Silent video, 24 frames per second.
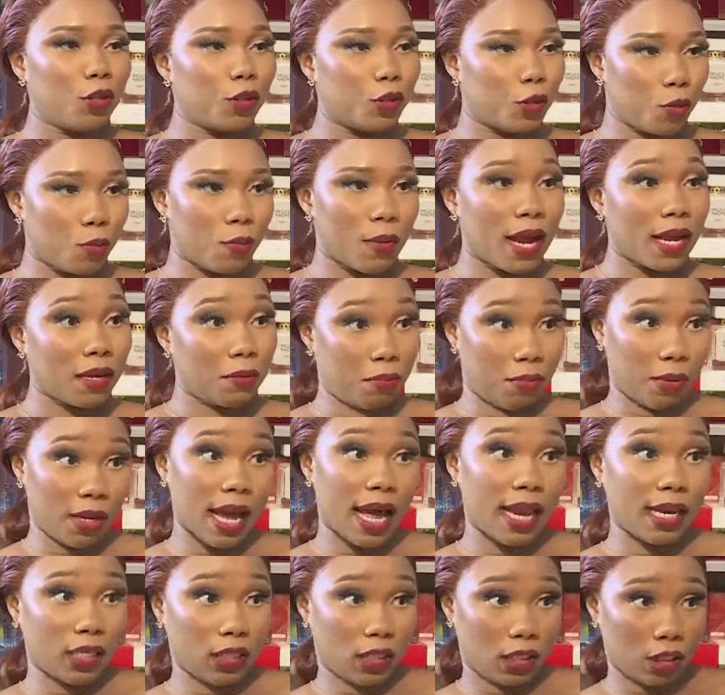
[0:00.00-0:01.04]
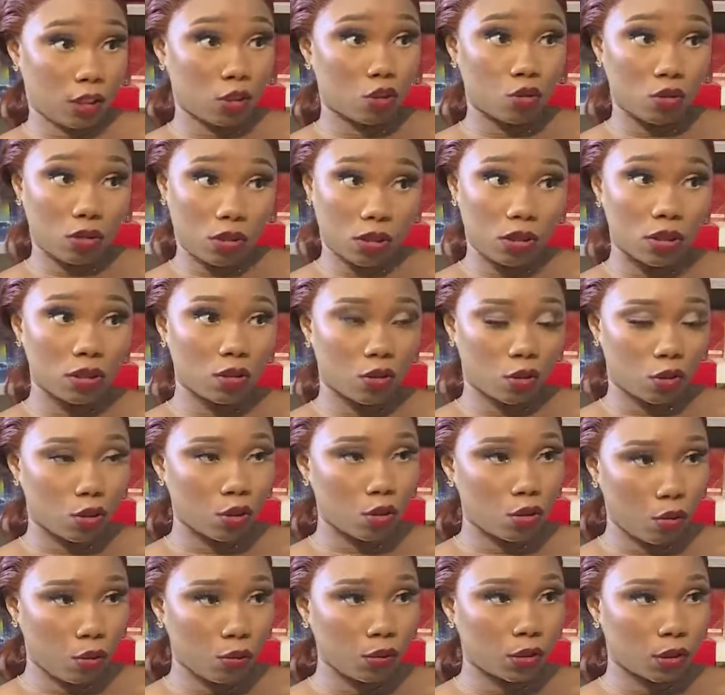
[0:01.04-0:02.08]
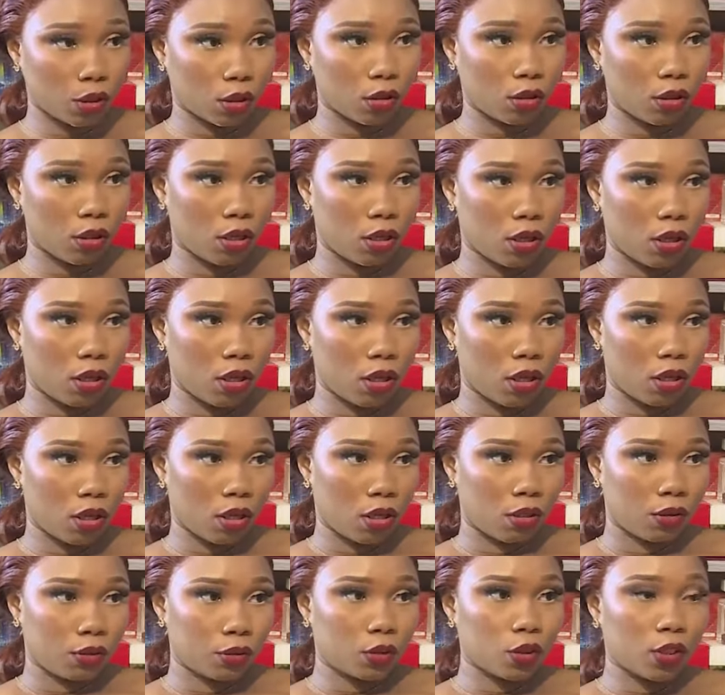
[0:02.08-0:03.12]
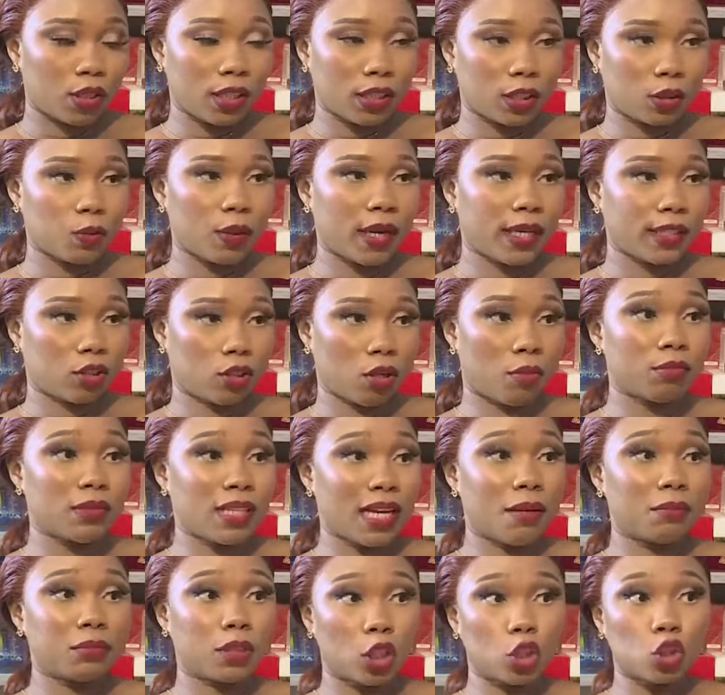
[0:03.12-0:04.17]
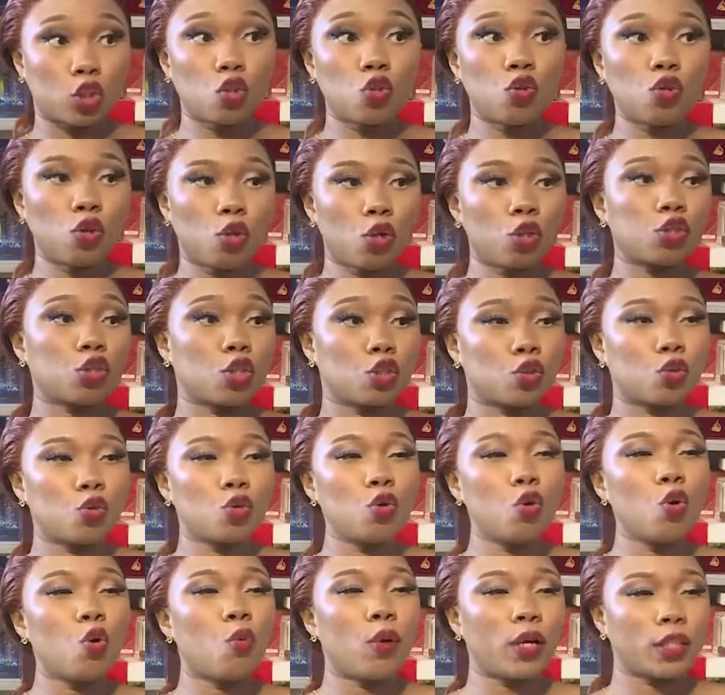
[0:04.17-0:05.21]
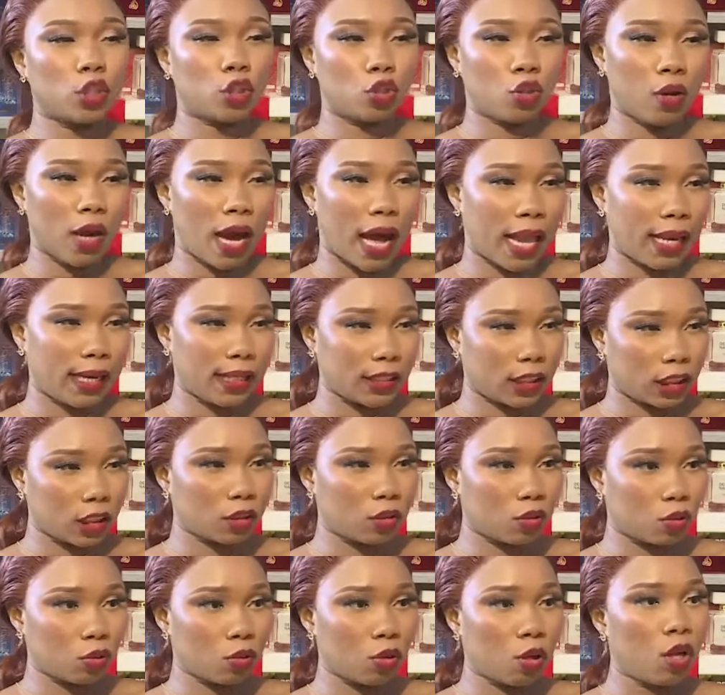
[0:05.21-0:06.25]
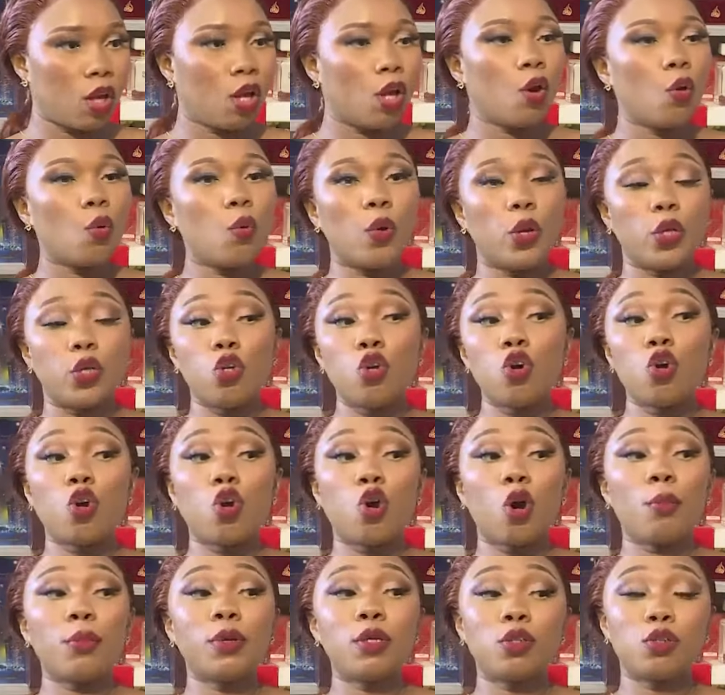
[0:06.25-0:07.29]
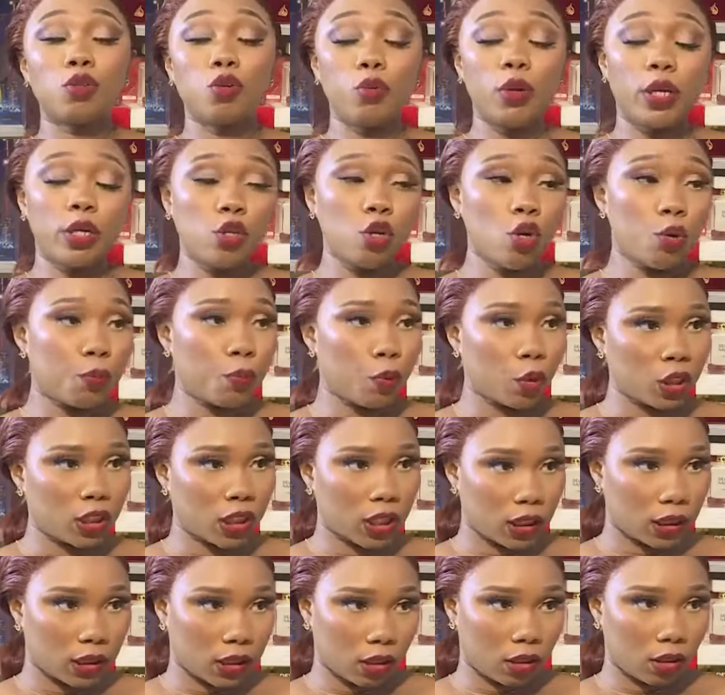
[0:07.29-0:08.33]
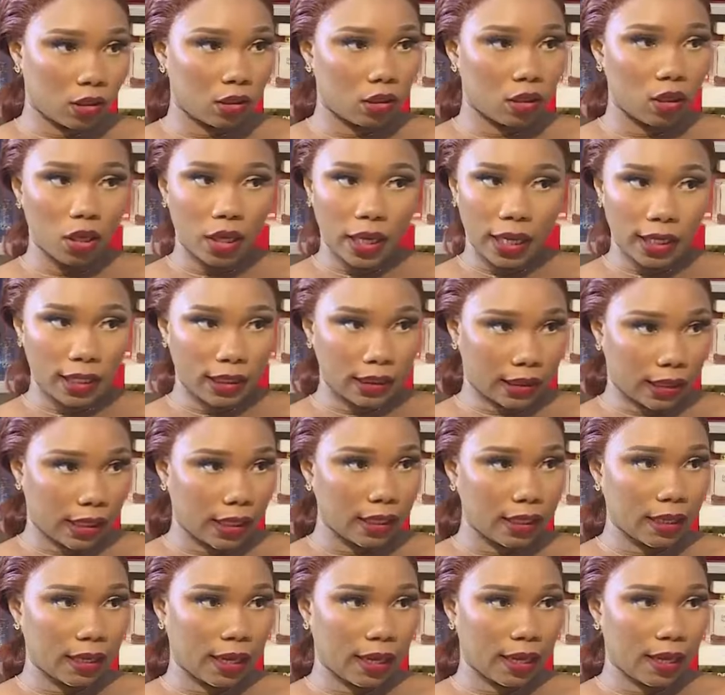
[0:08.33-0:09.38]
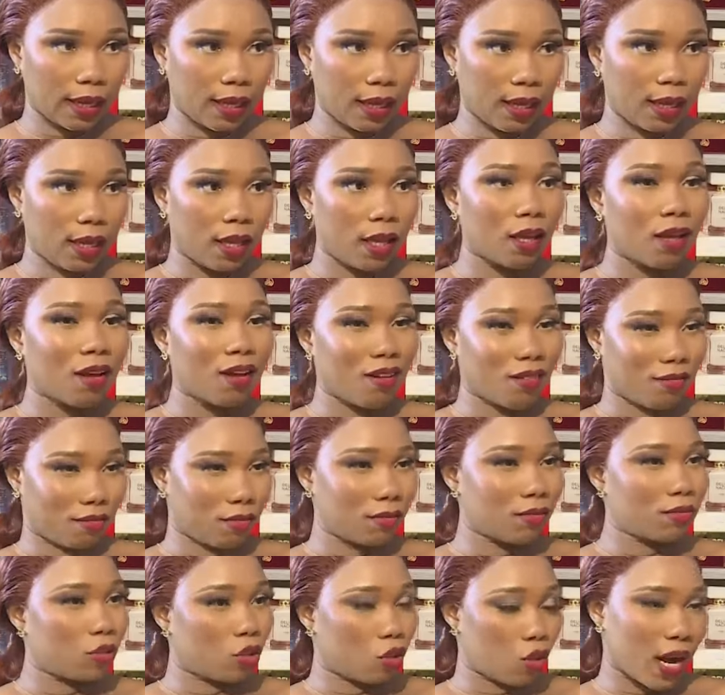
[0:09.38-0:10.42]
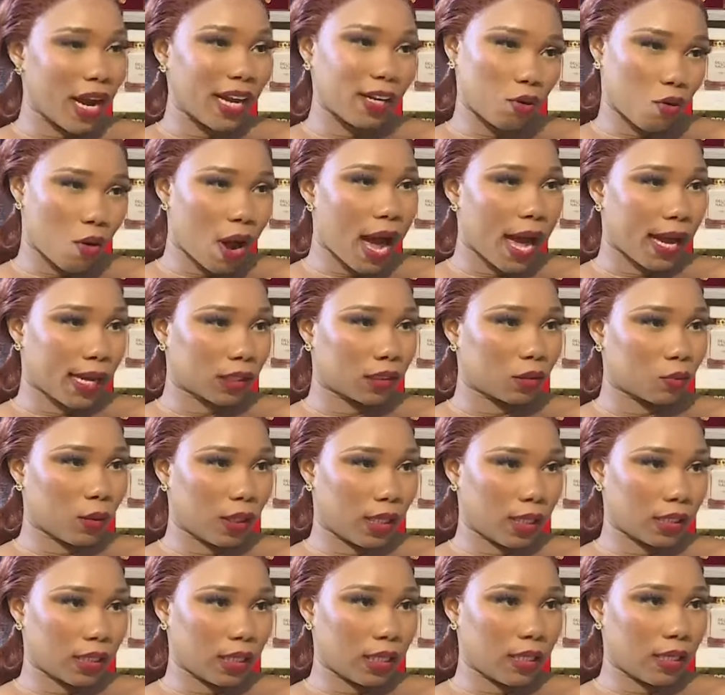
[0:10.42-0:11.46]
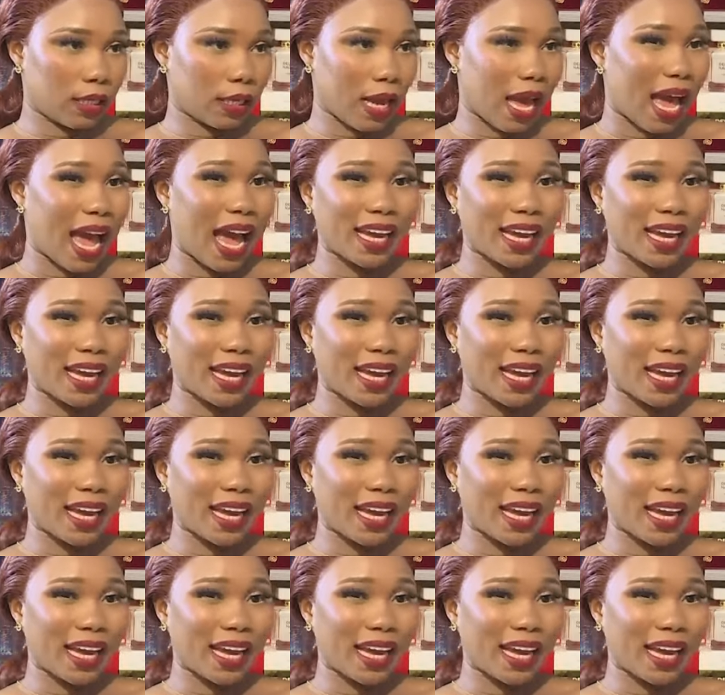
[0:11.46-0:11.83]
you might be allergic to the to the lotion. Okay. So that's why sometimes it's good also to know what you're allergic to. Yeah. When you're coming, when you're purchasing any skincare, mm -hmm. try to ask what is in there.